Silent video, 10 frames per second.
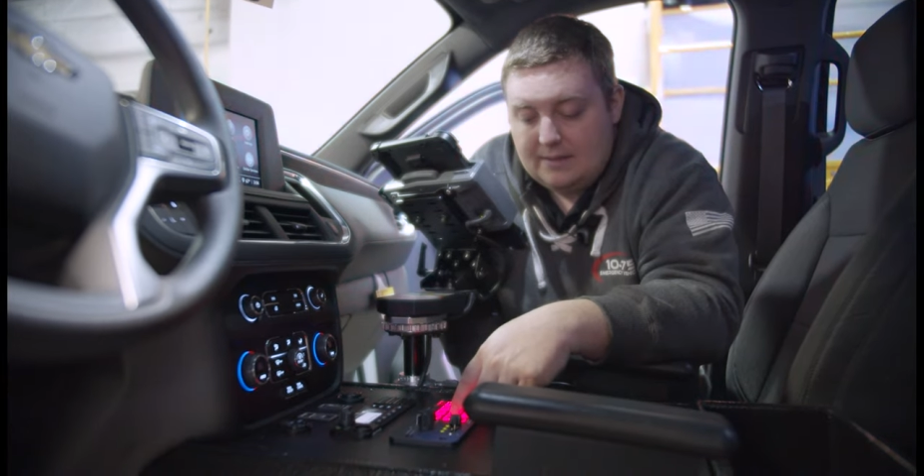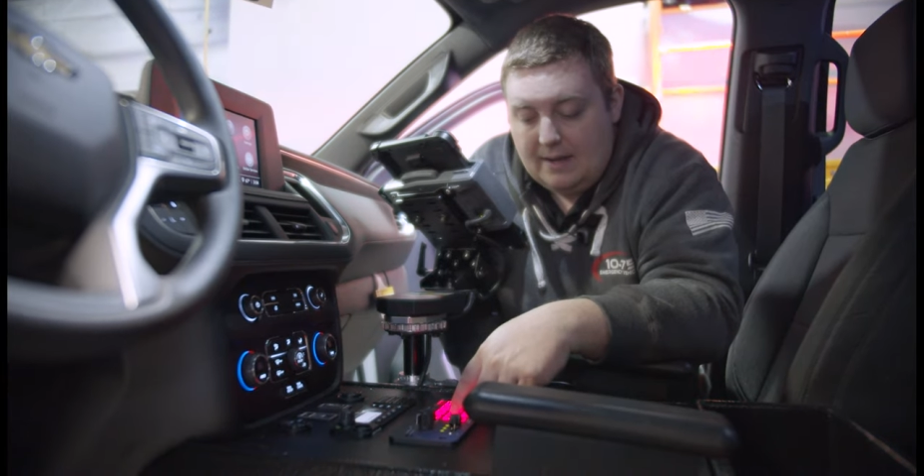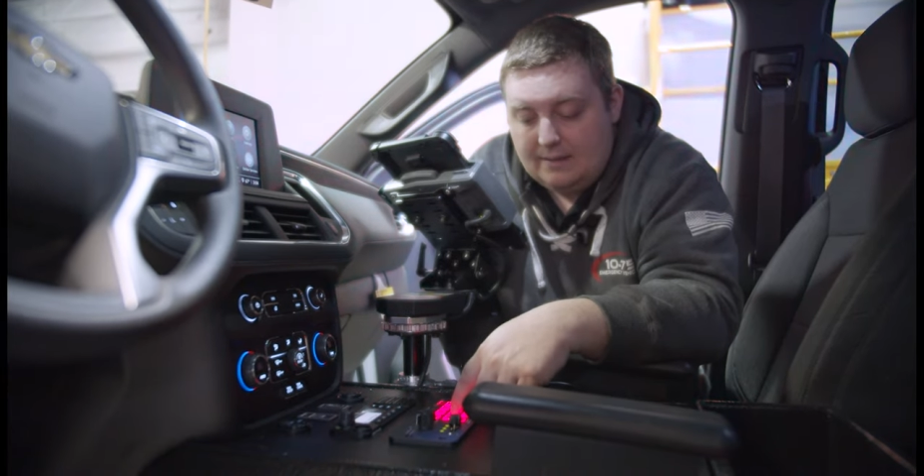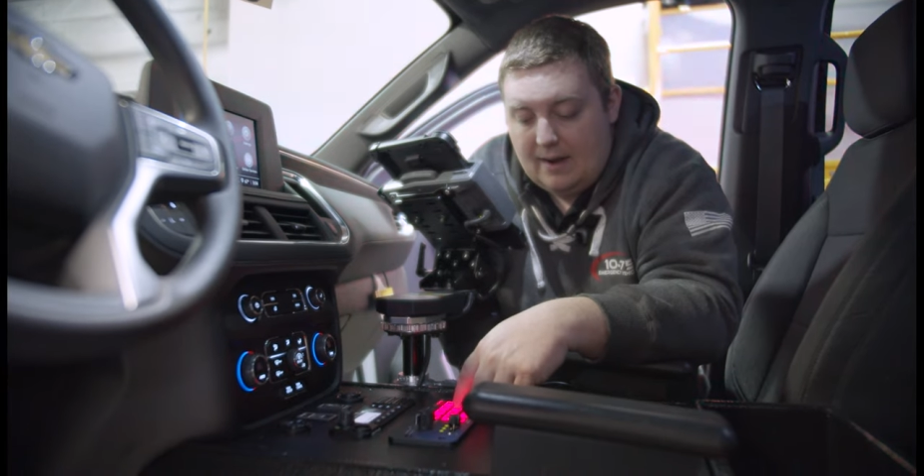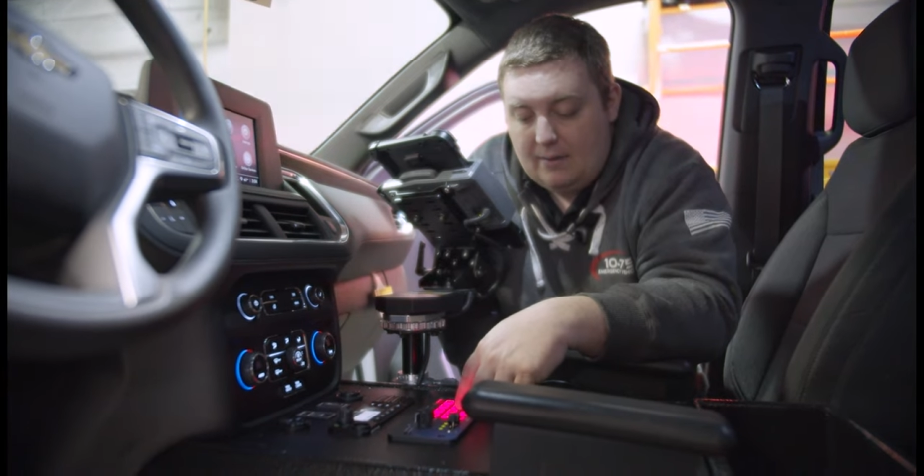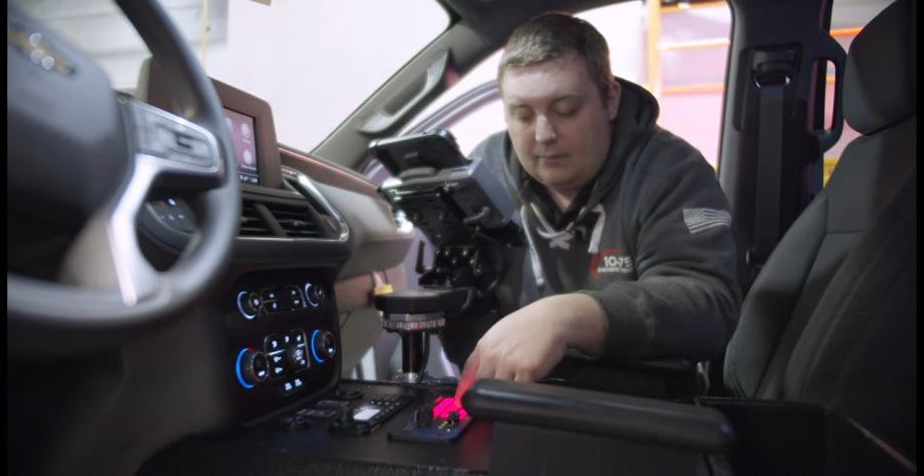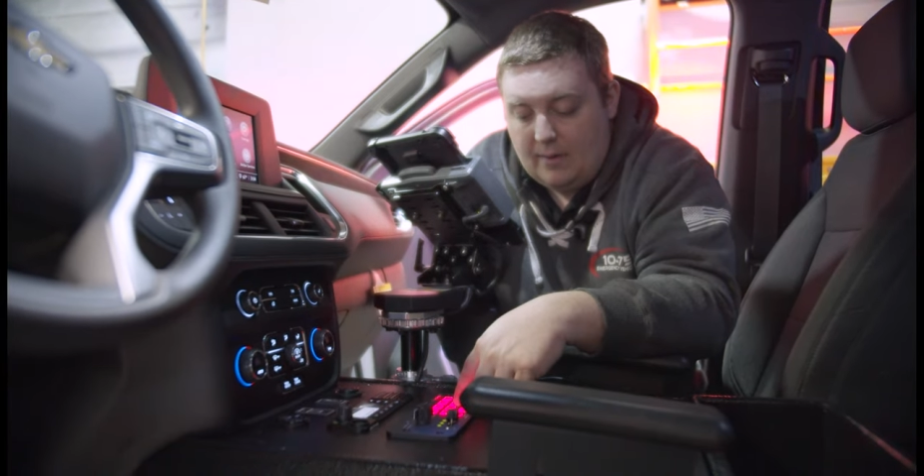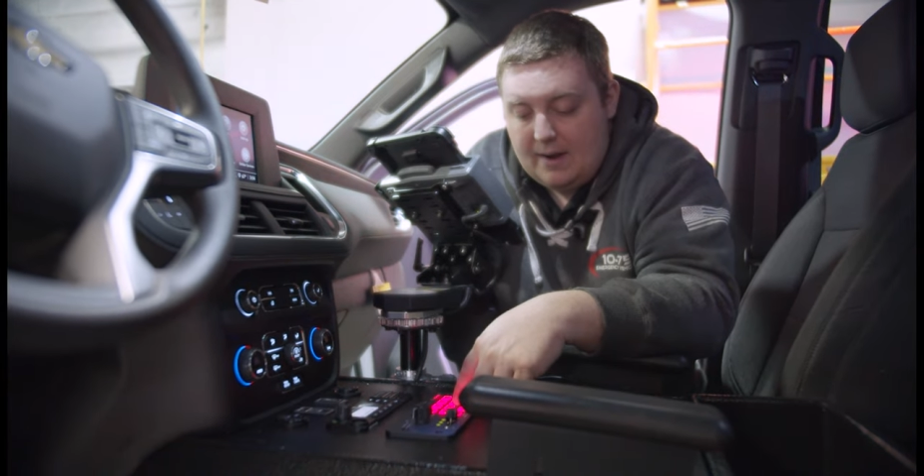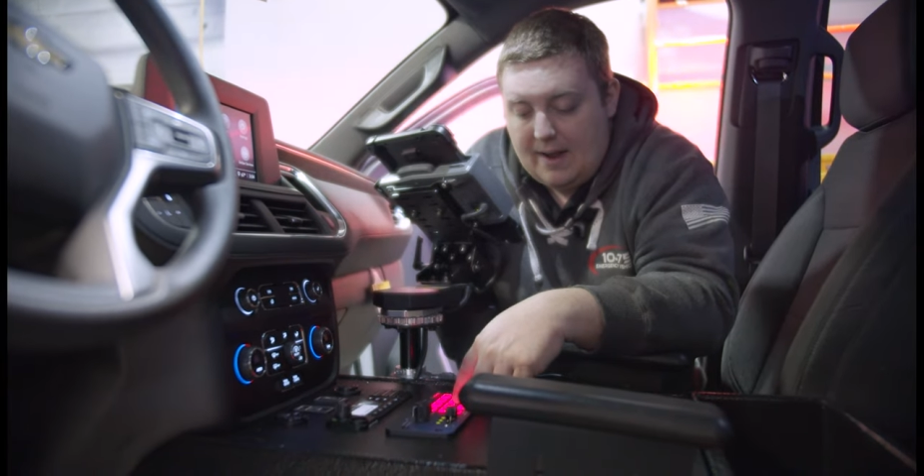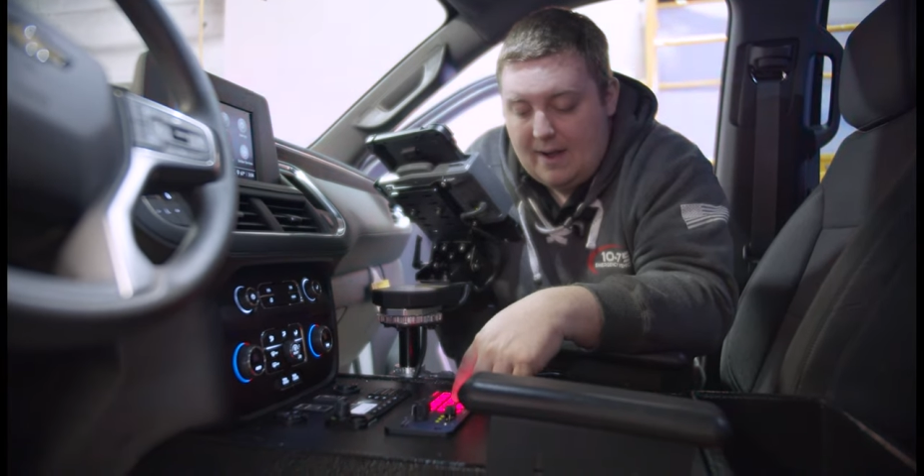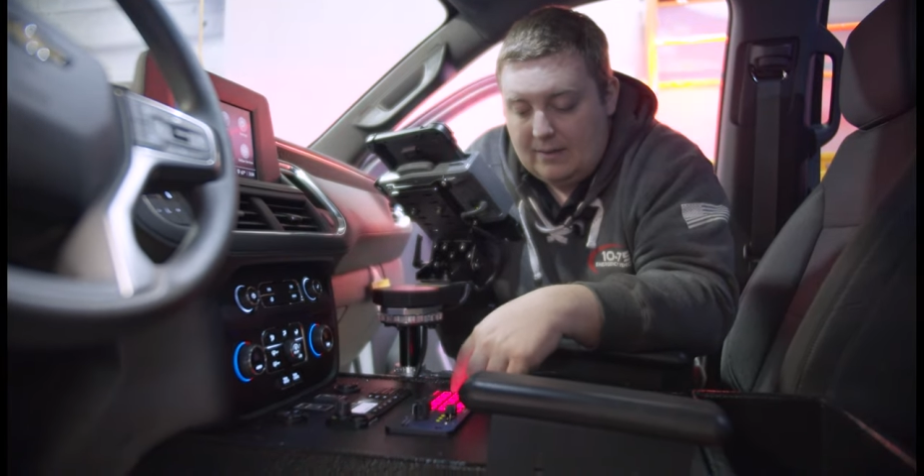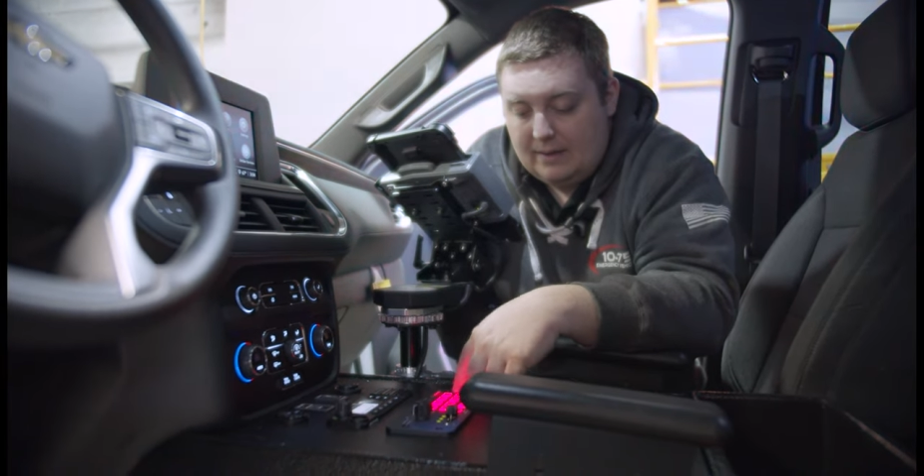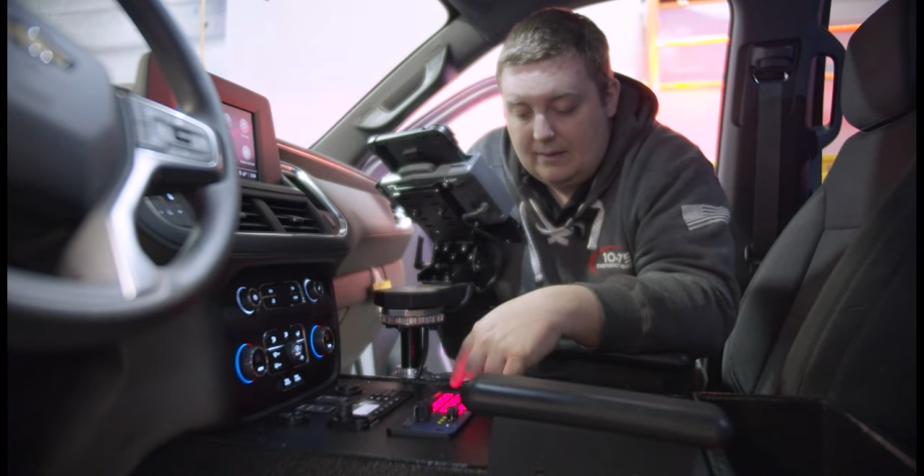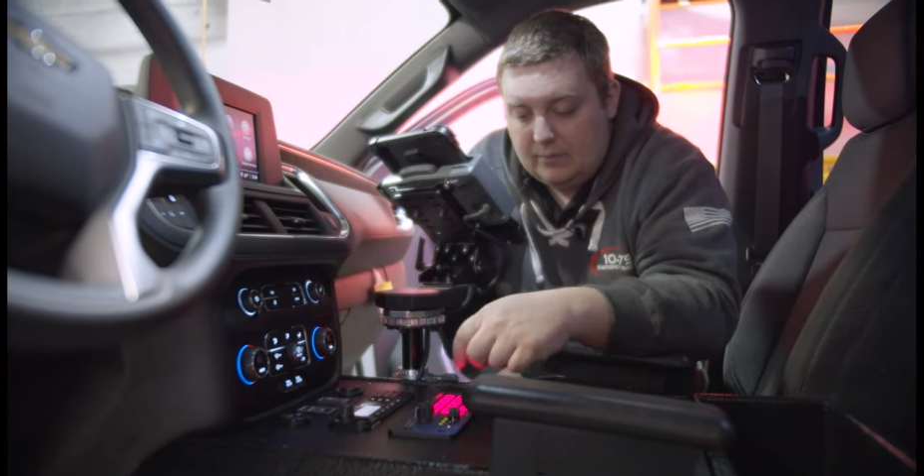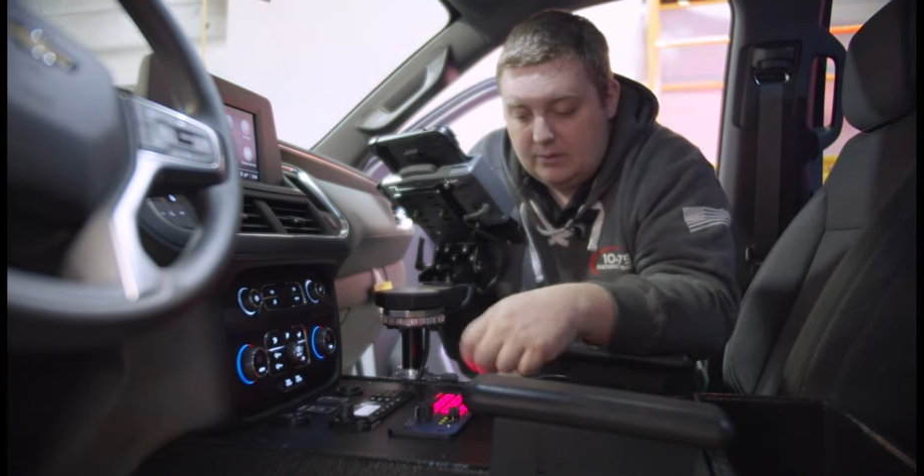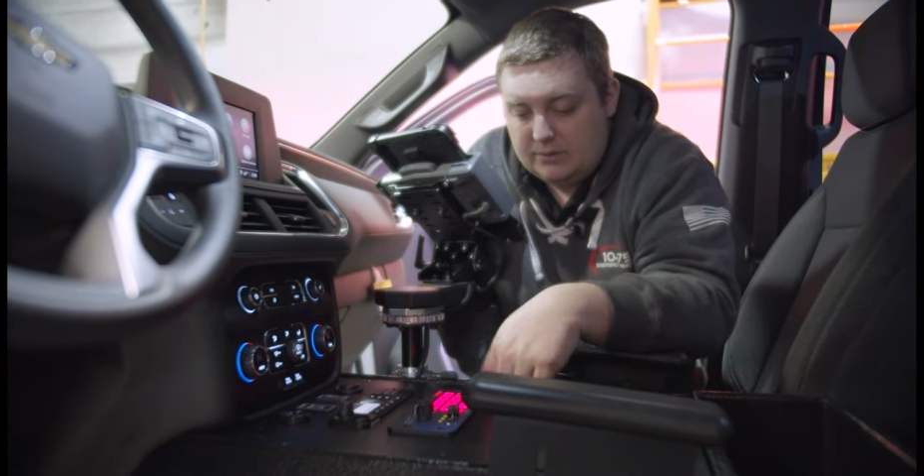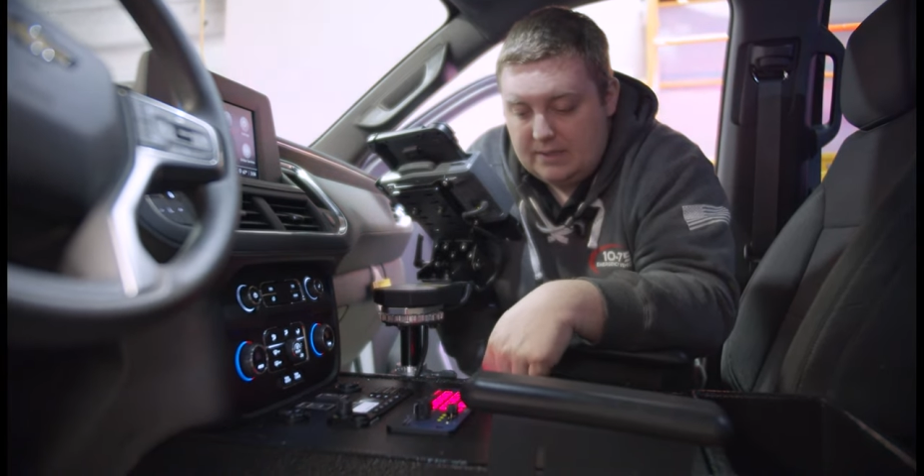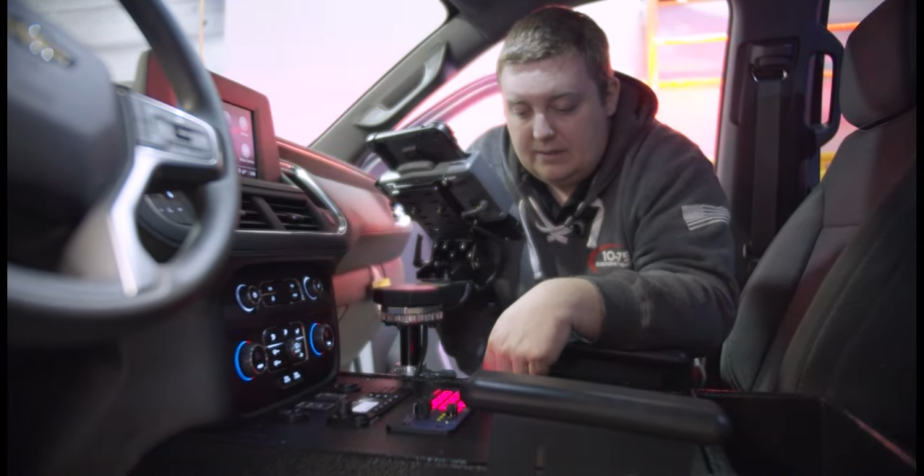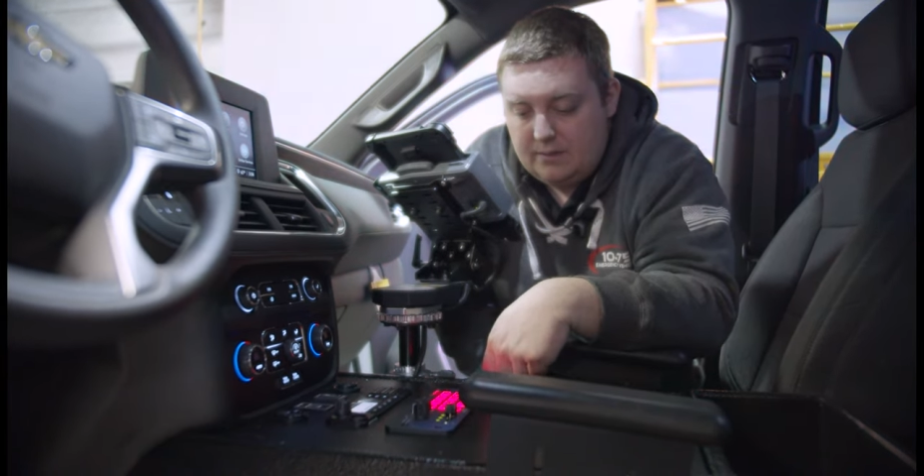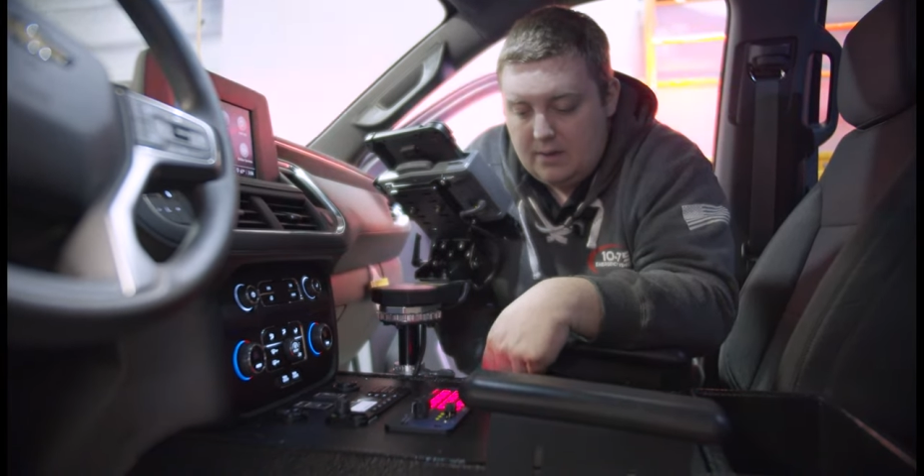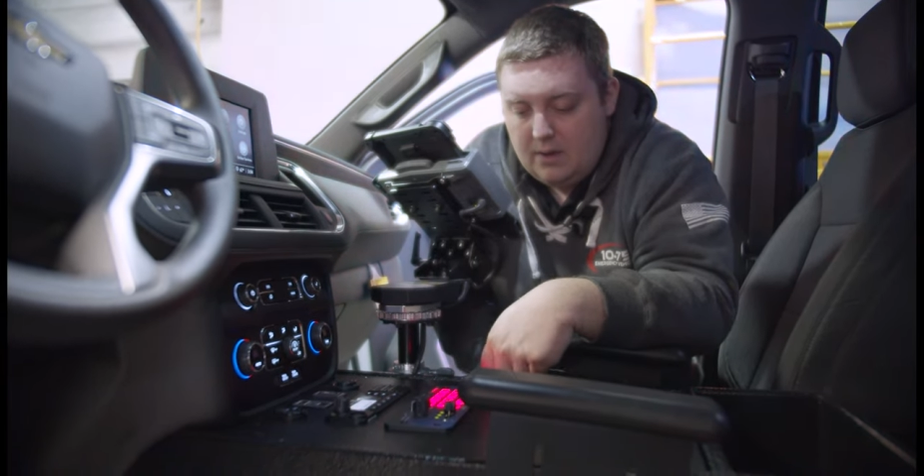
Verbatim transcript: takedown, right alley, and rear scene.